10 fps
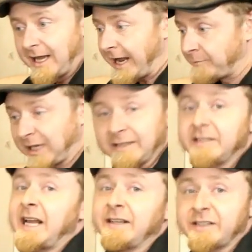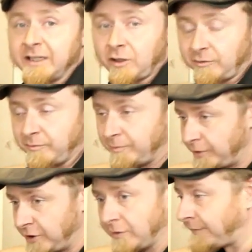And planted tanks can look
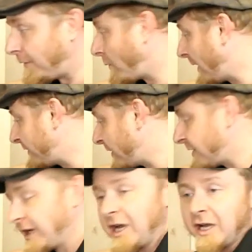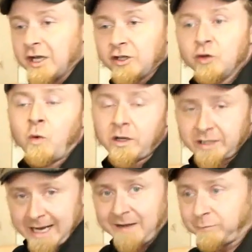beautiful, where it's just, you want
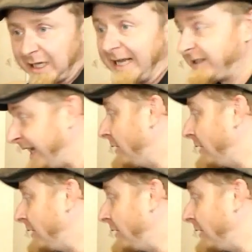to have plants